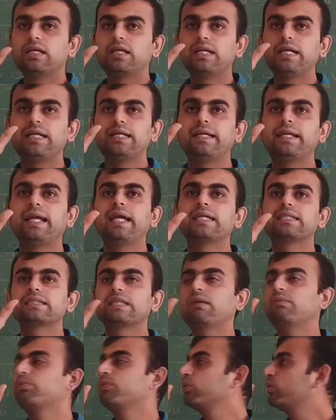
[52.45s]
it takes
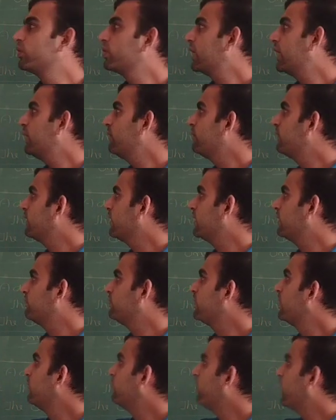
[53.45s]
a plural
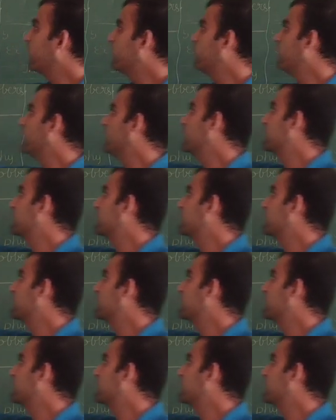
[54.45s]
verb. What all